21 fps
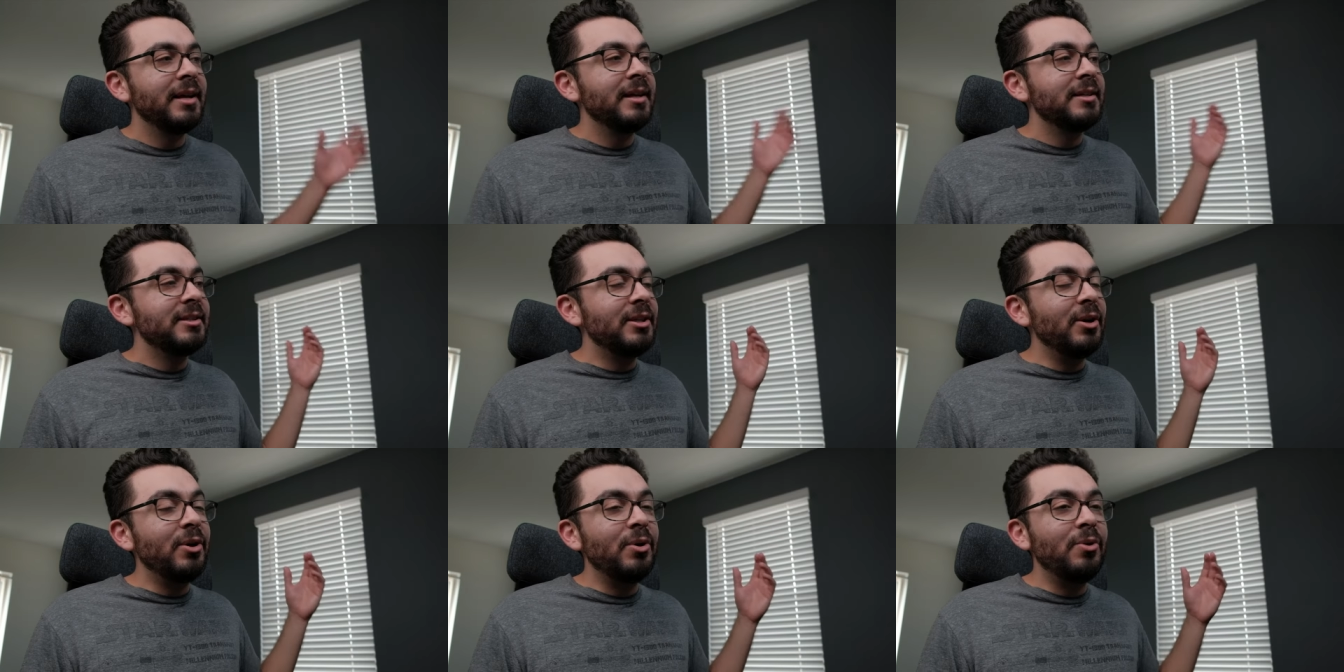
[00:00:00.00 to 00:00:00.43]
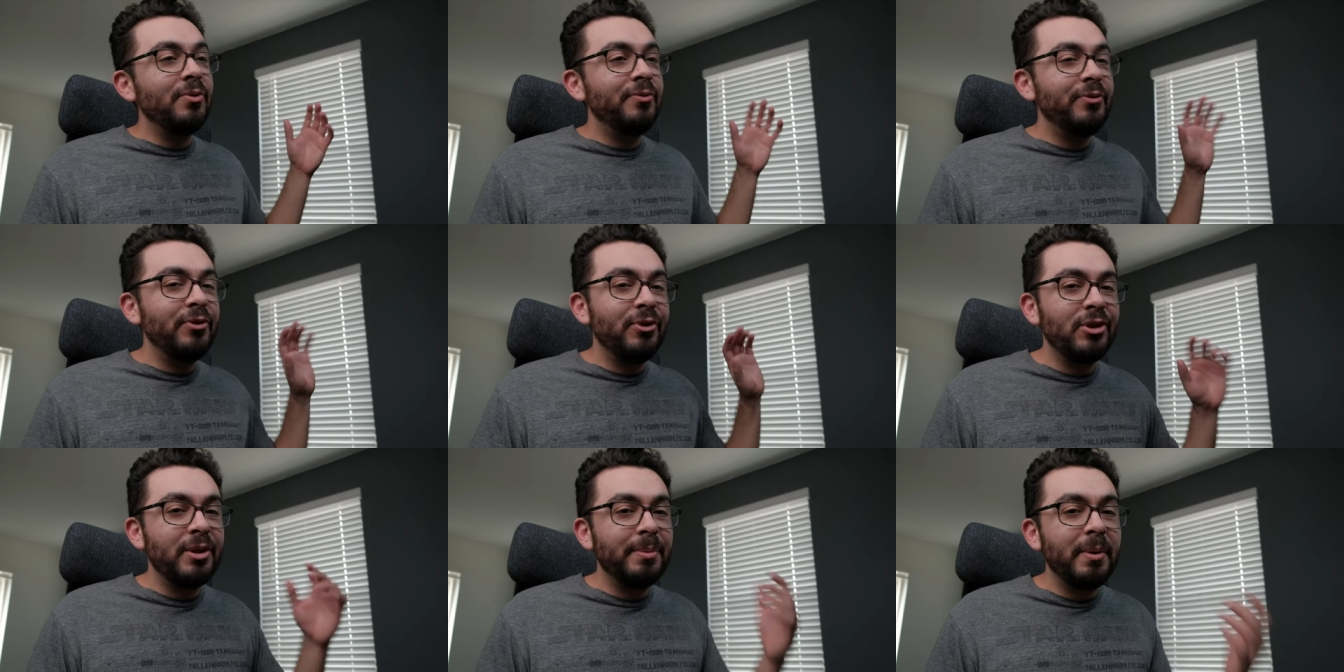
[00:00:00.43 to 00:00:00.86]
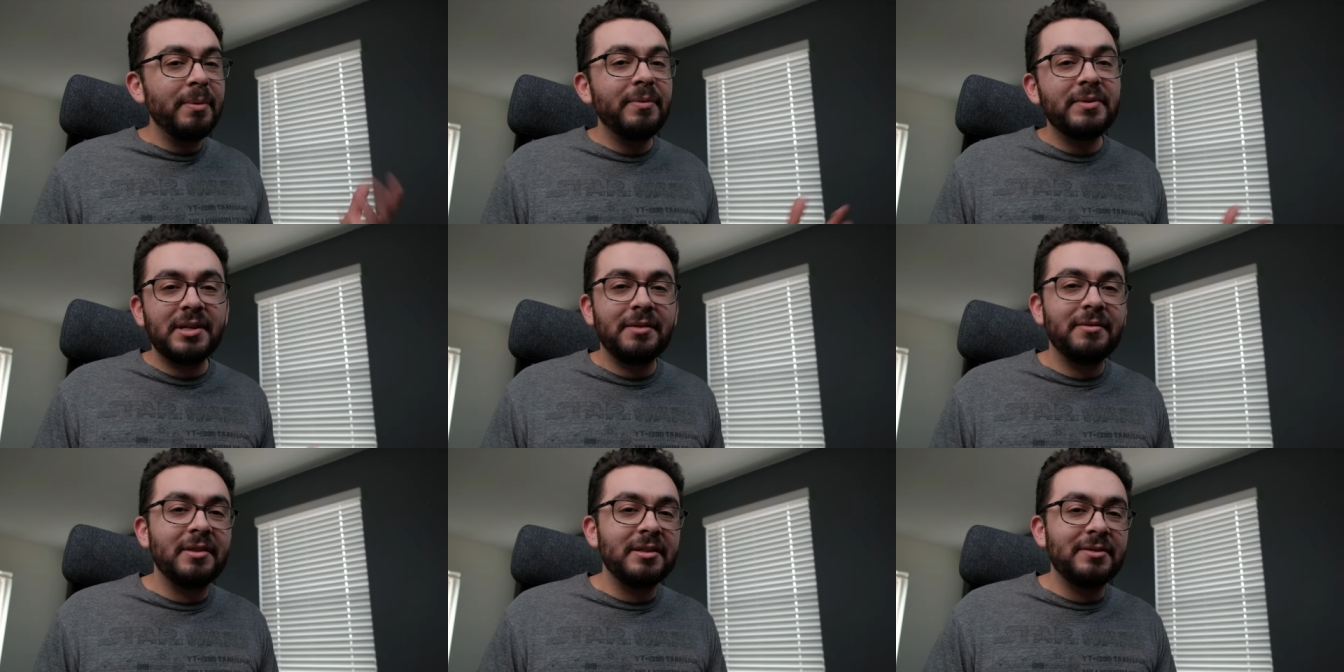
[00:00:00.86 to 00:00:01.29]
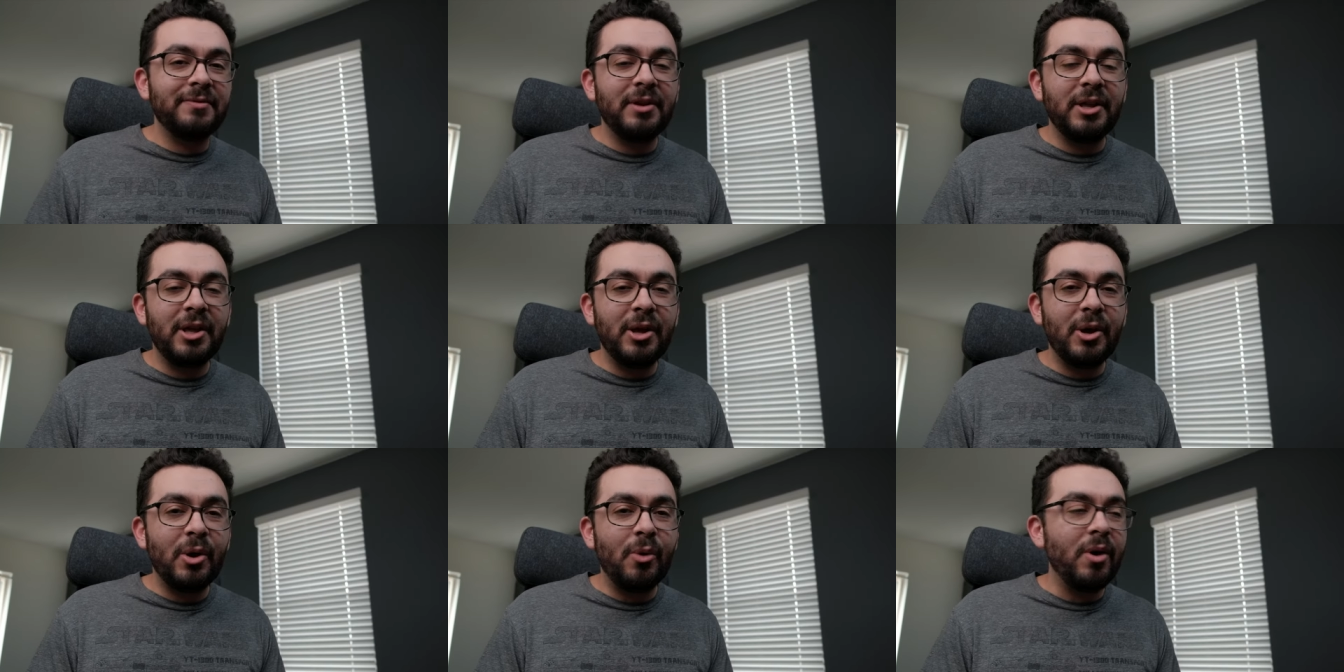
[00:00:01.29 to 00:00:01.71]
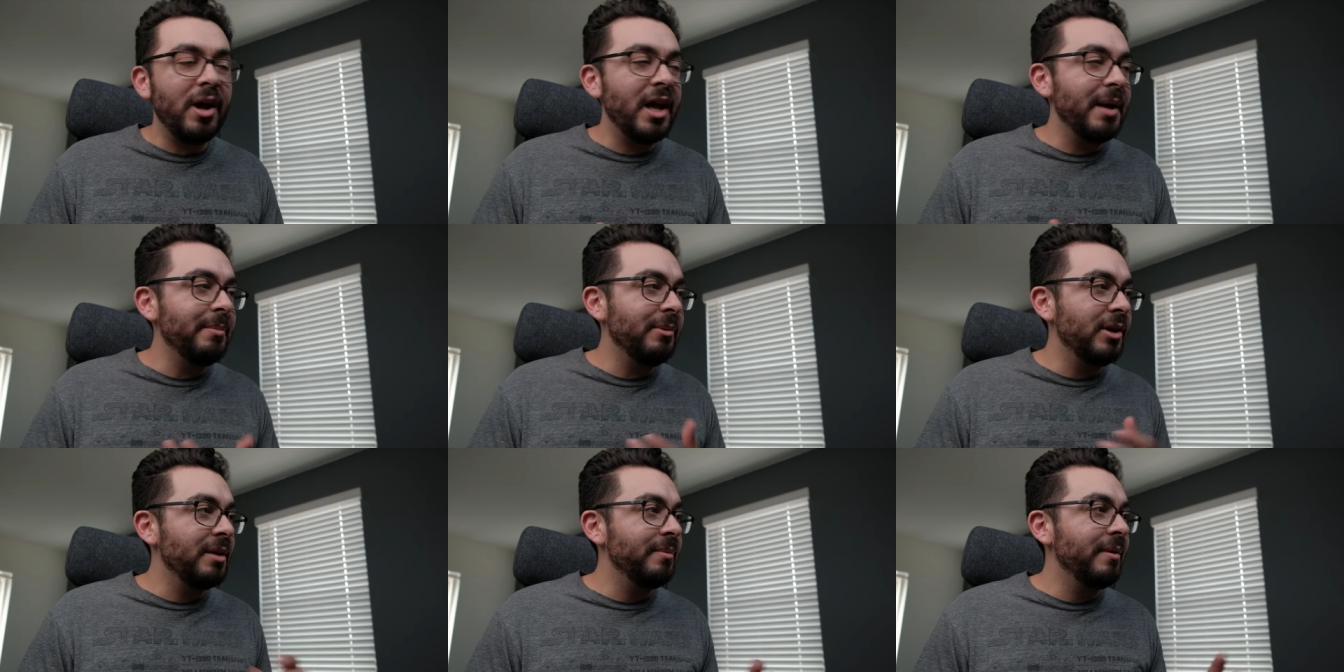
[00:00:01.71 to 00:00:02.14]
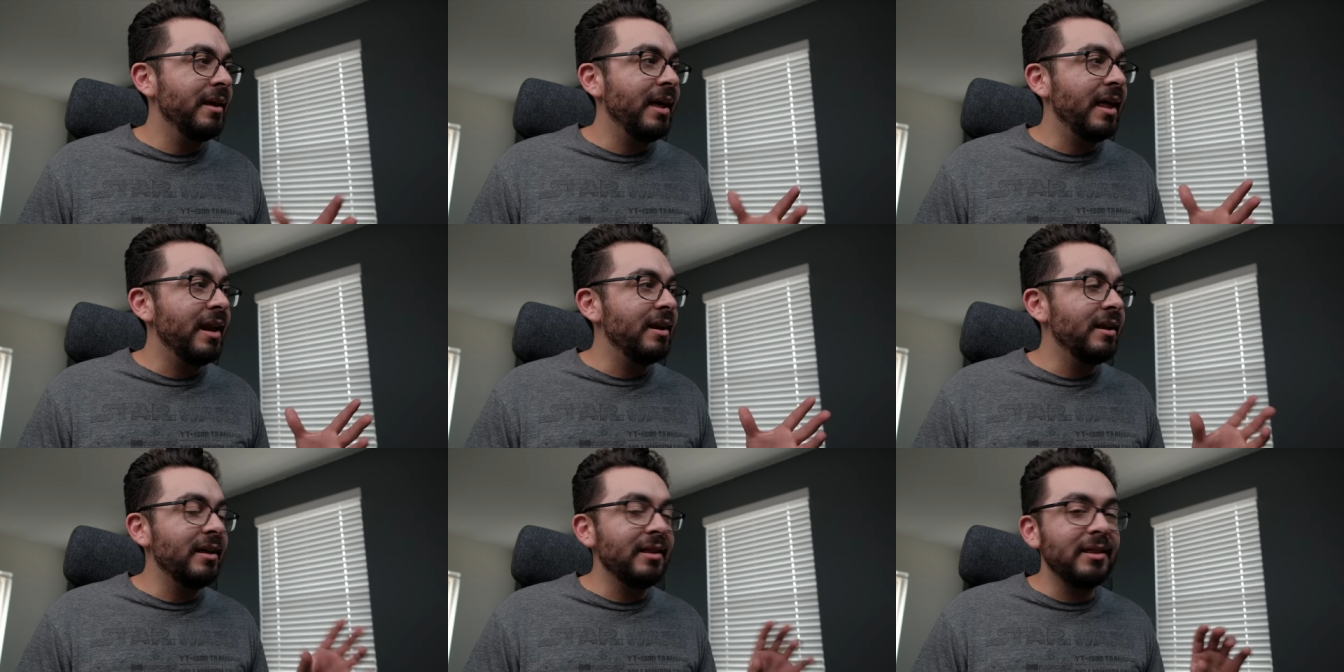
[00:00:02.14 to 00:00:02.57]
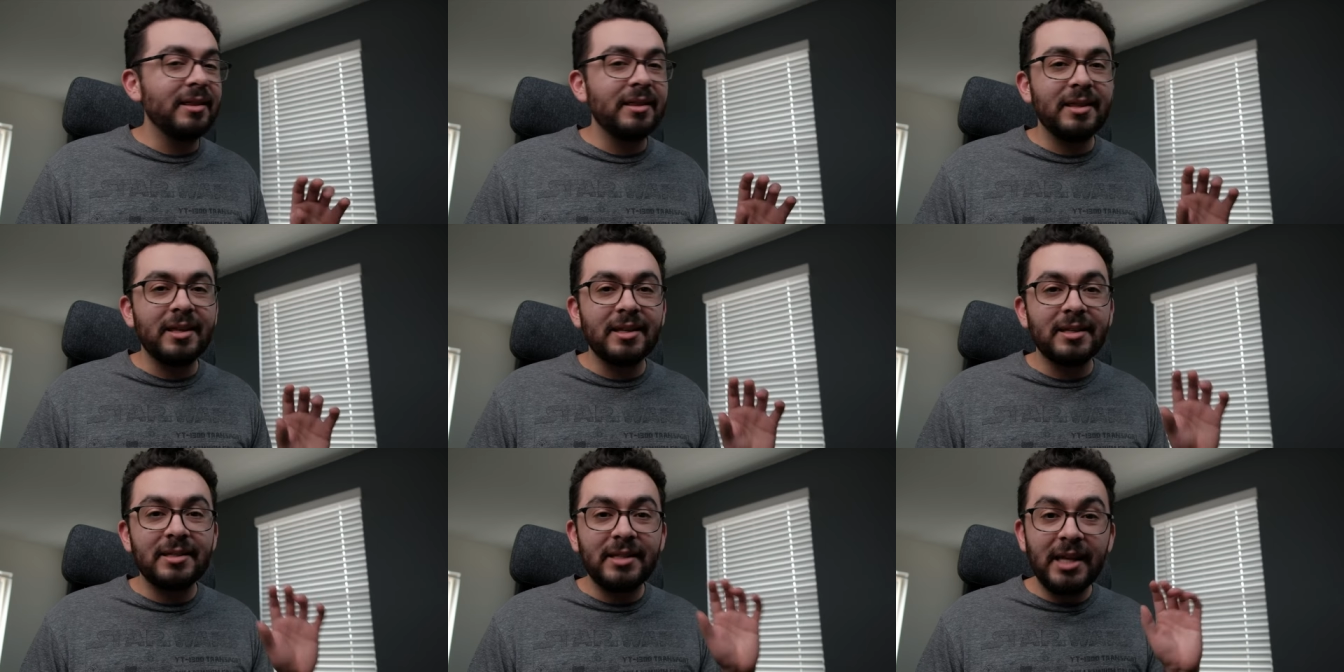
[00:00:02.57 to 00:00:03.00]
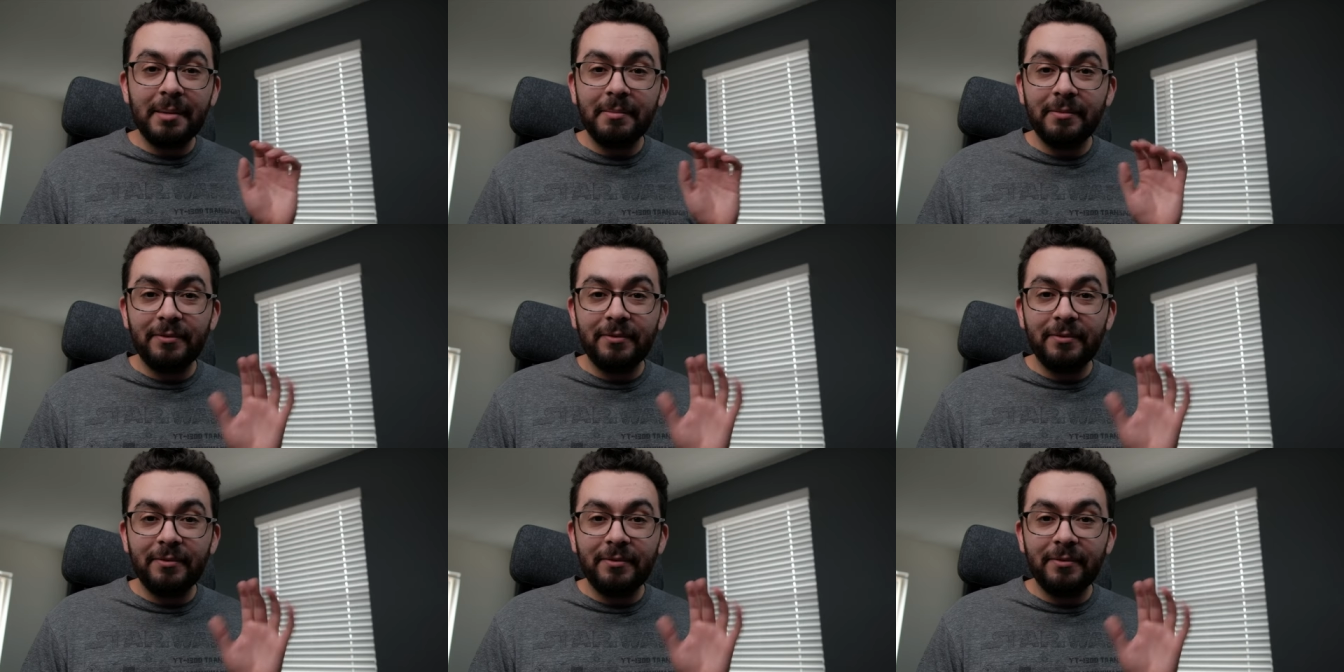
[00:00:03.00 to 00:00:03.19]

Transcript: So for the purpose of this video, I am going to be editing the same